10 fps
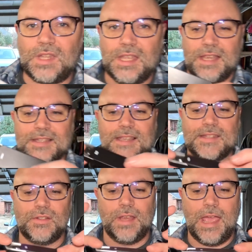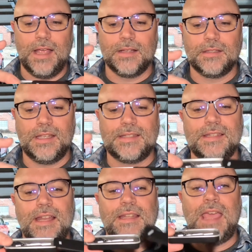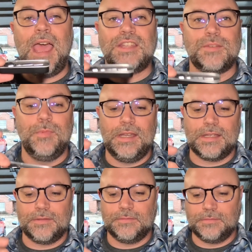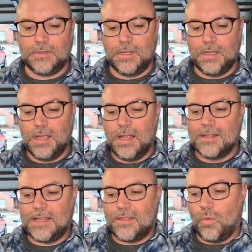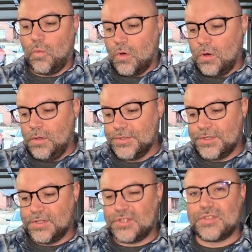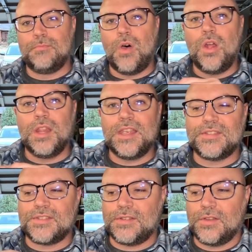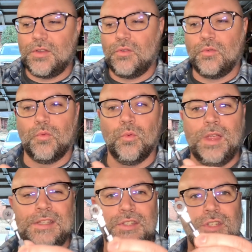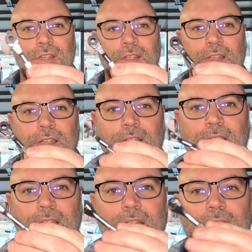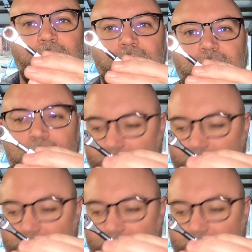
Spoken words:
is this little guy. This is an attachment. It's like the world's smallest wrench. Check